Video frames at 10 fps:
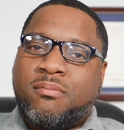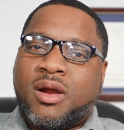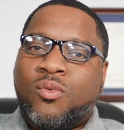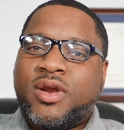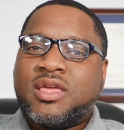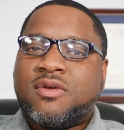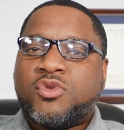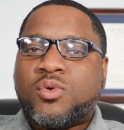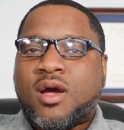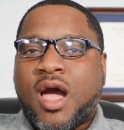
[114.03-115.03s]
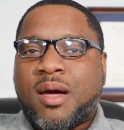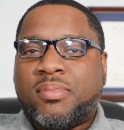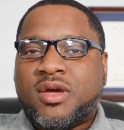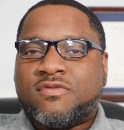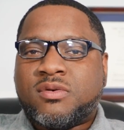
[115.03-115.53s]
But I want to give you a
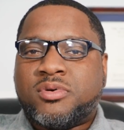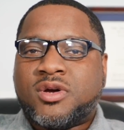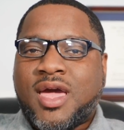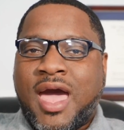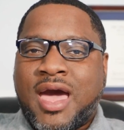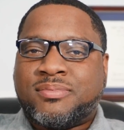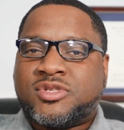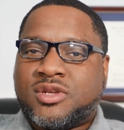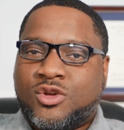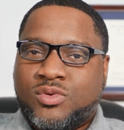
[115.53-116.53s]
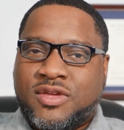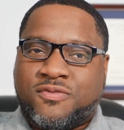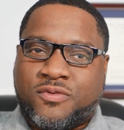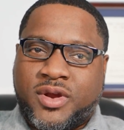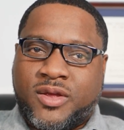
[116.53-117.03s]
copy of the book absolutely
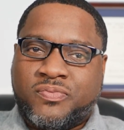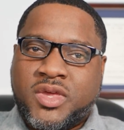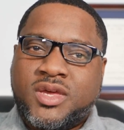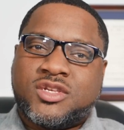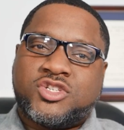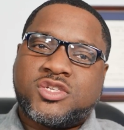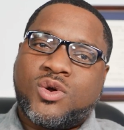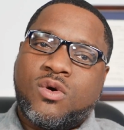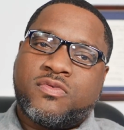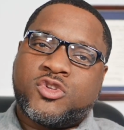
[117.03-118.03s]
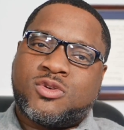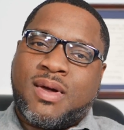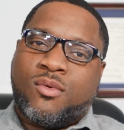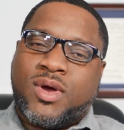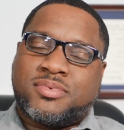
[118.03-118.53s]
free. Just go over to
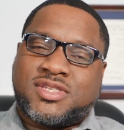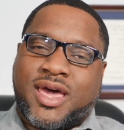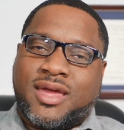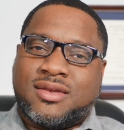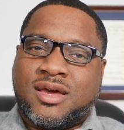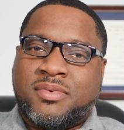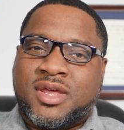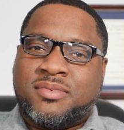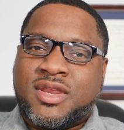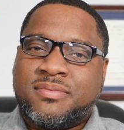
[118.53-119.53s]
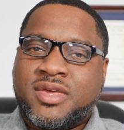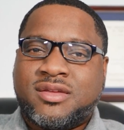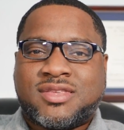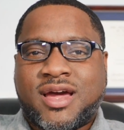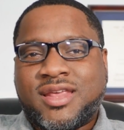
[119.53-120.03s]
my website,
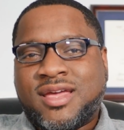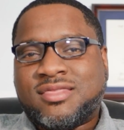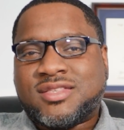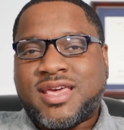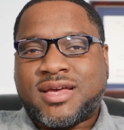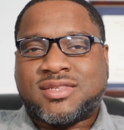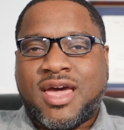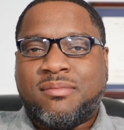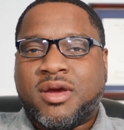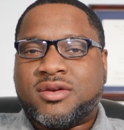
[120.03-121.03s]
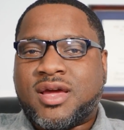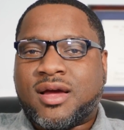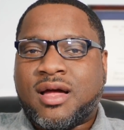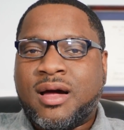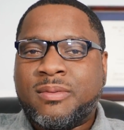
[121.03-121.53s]

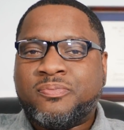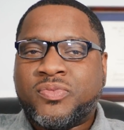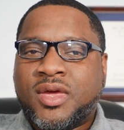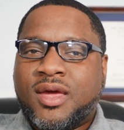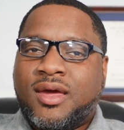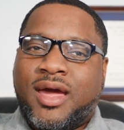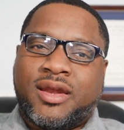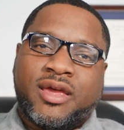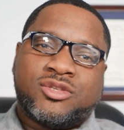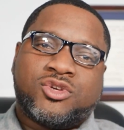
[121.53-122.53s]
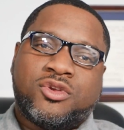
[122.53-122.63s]
www.endthetaxnightmare.com, and enter